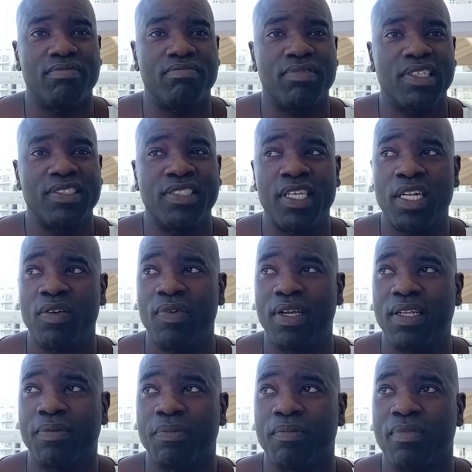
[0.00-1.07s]
Consider it.
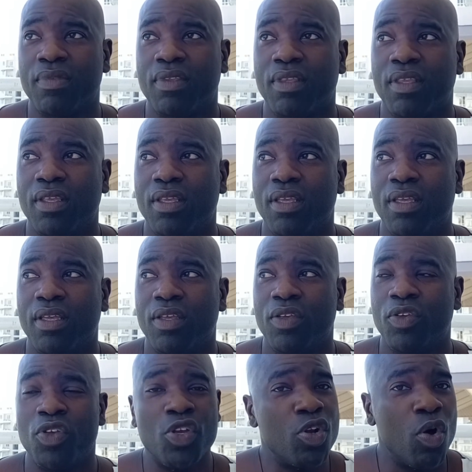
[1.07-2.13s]

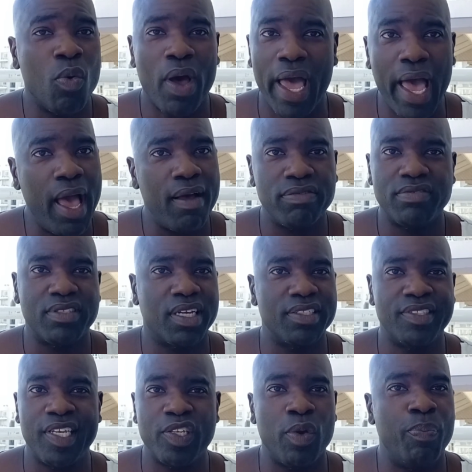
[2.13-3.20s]
You don't have to
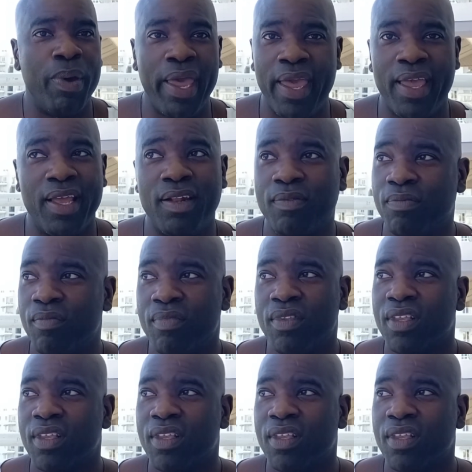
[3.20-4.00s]
continue paying,